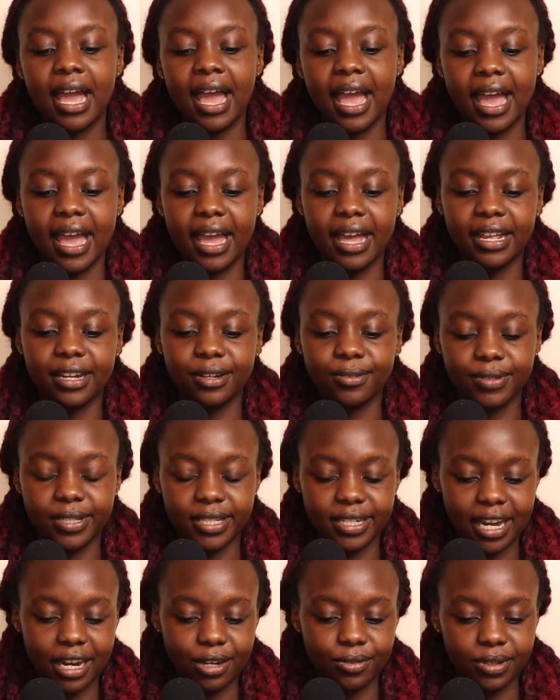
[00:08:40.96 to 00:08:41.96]
And we
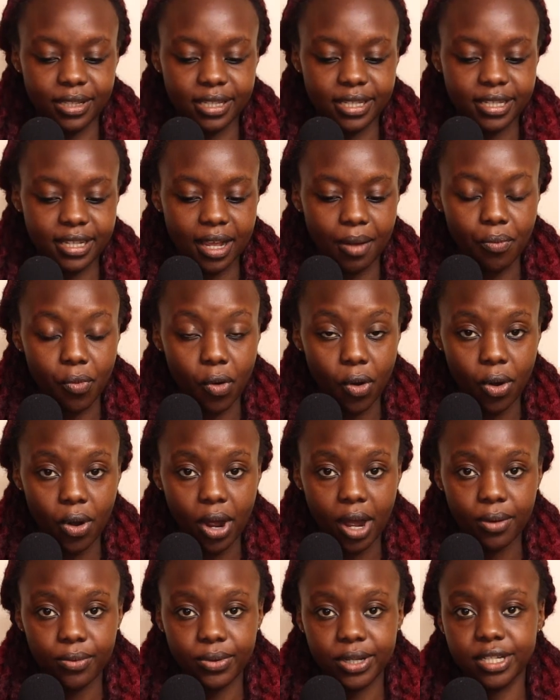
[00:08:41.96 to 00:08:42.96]
start with
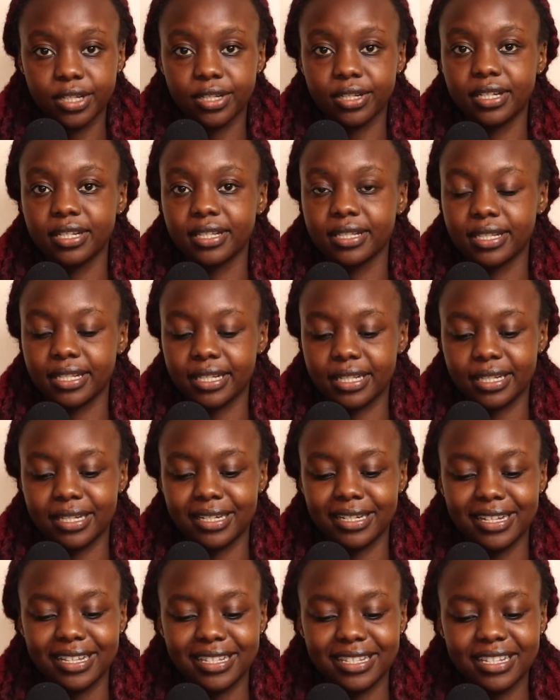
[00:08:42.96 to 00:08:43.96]
Samoa, which is
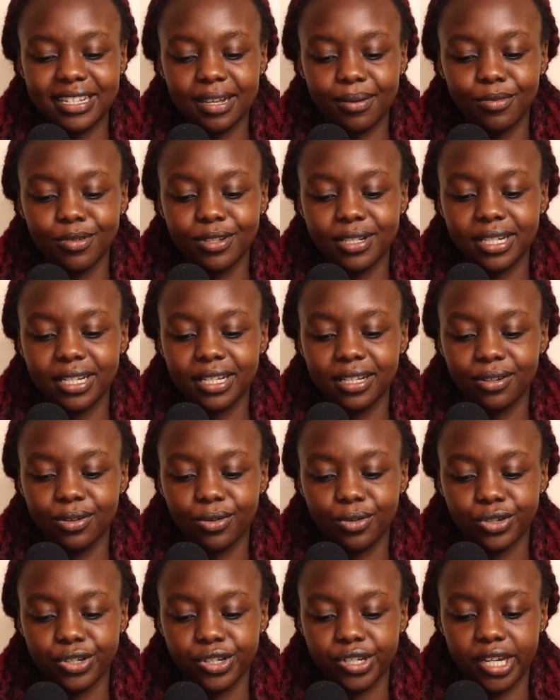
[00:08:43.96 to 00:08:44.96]
60 days. These are mostly
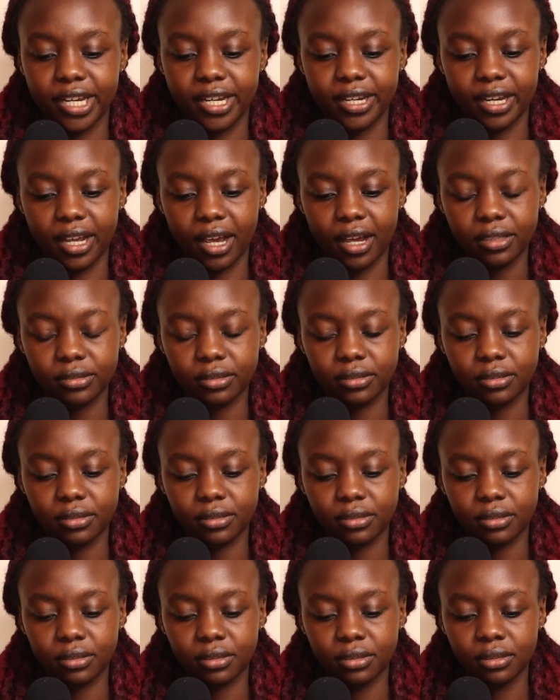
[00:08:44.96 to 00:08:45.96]
Oceania.
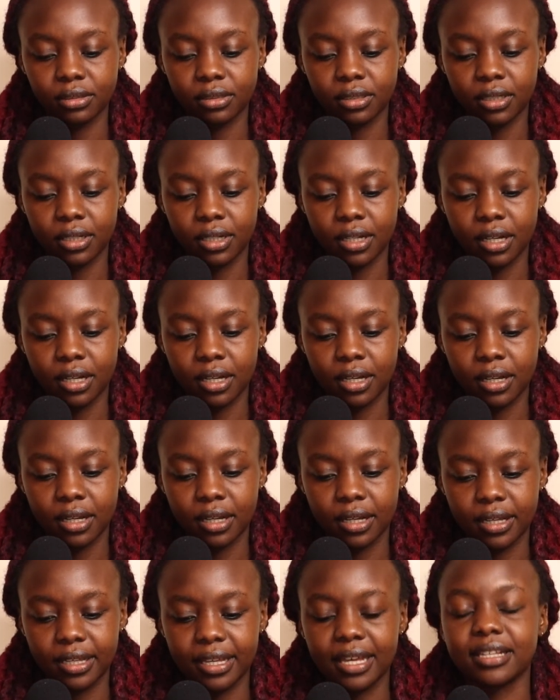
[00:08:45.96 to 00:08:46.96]

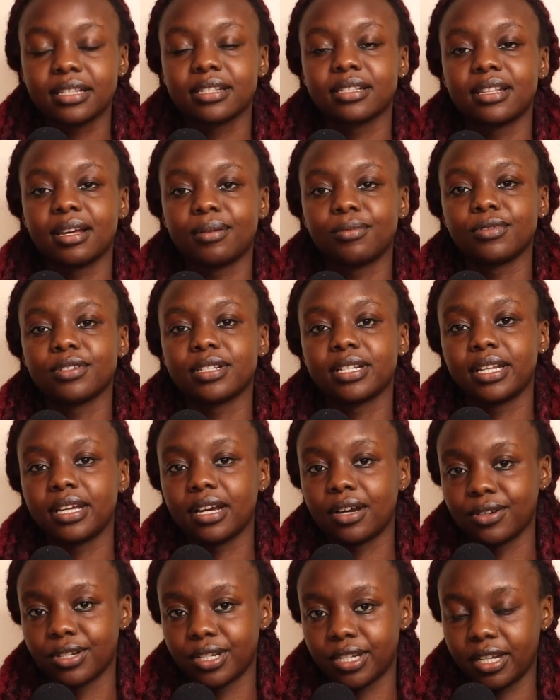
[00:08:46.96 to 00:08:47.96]
Yes, they are
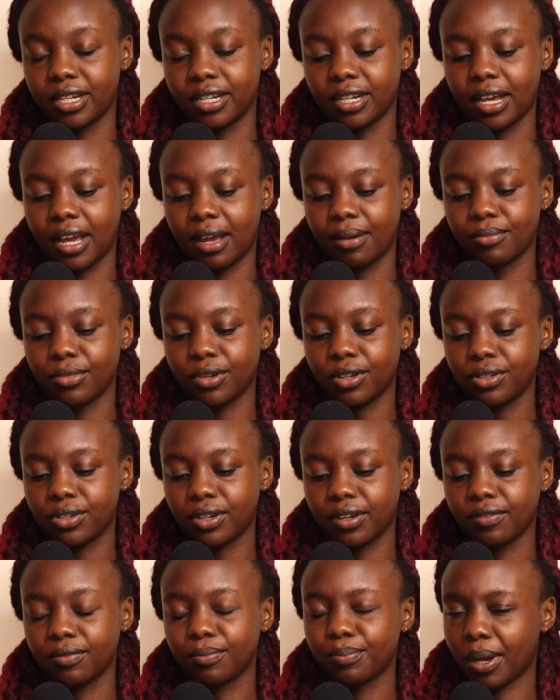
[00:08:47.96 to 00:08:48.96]
mostly Oceania. I'm not
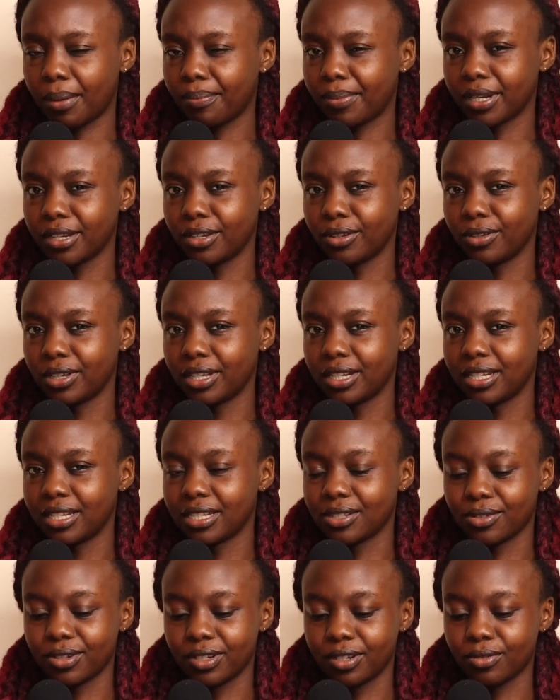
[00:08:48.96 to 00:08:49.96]
sure if Papua New Guinea
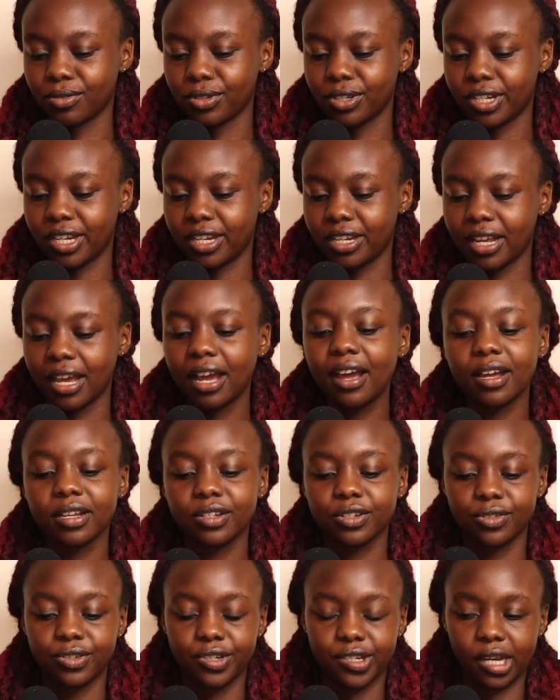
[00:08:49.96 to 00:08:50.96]
is in Oceania. I
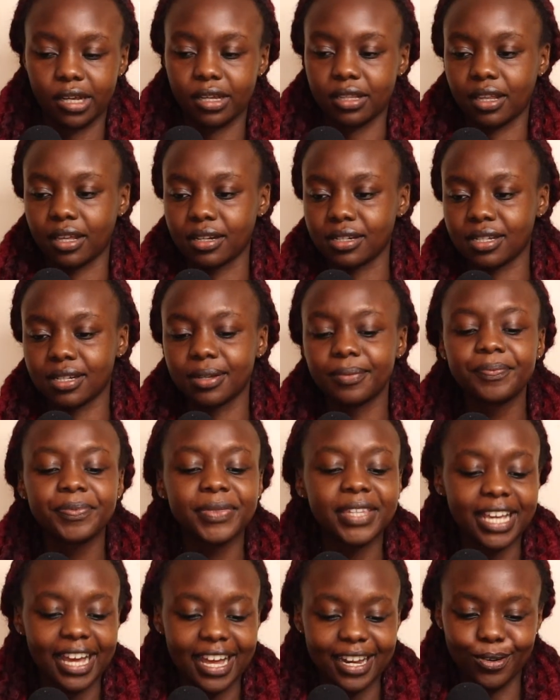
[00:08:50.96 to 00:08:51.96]
should check that.
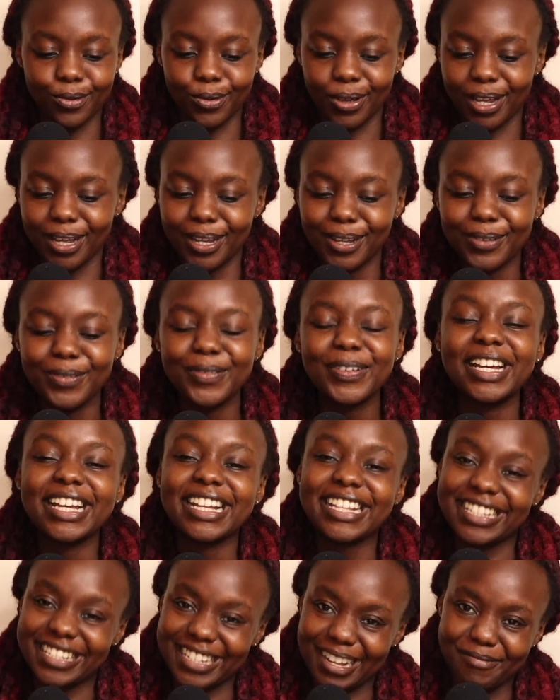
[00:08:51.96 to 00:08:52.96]
Anyway,
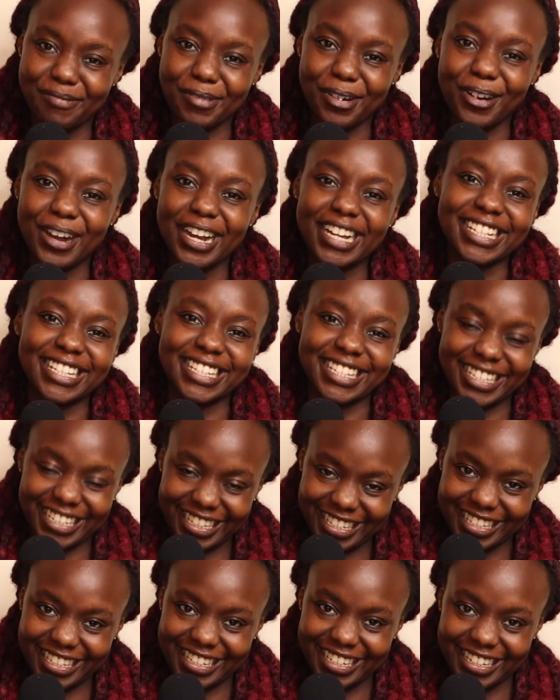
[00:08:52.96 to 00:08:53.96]
Samoa is
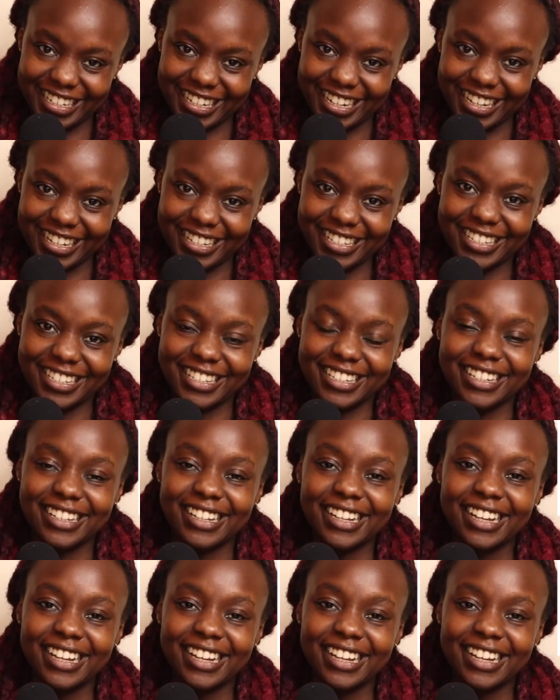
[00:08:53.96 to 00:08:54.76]
60 days.